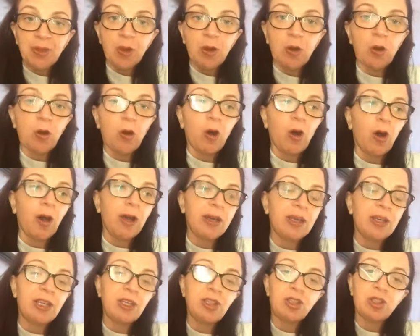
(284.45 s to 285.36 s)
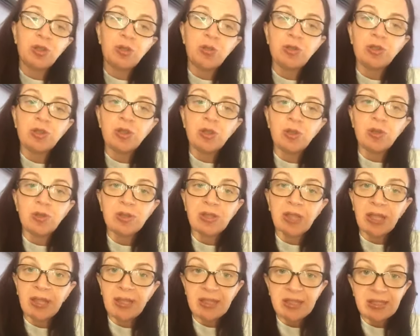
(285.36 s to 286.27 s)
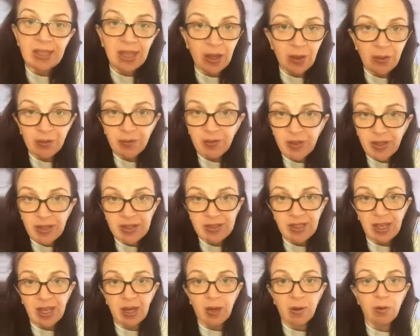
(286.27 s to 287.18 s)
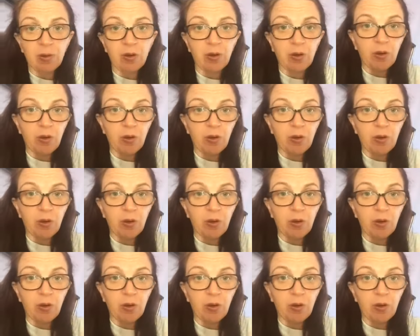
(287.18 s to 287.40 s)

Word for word: or I need you to send the sales figures out,